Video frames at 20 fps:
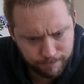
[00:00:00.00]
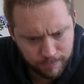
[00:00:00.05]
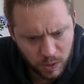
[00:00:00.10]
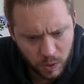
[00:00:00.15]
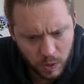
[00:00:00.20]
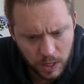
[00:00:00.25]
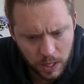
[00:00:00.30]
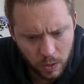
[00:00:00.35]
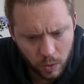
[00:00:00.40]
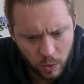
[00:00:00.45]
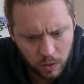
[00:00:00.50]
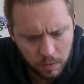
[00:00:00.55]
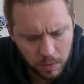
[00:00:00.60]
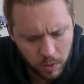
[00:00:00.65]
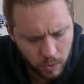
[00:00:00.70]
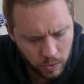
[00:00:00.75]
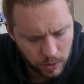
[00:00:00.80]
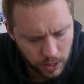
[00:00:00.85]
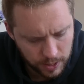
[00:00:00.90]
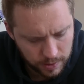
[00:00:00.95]
So yeah, all the
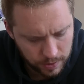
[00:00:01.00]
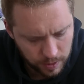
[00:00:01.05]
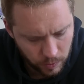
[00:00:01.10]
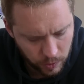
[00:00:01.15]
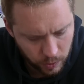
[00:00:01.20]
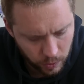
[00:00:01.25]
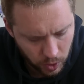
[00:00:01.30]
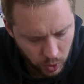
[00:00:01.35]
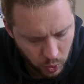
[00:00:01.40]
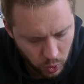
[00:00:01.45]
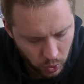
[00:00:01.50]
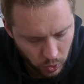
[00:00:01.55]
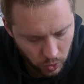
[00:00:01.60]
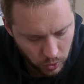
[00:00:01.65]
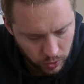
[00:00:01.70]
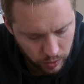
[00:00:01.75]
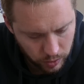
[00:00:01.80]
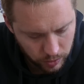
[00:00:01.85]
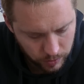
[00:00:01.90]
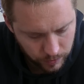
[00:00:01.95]
models I said which were
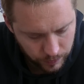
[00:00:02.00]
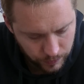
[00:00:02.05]
good.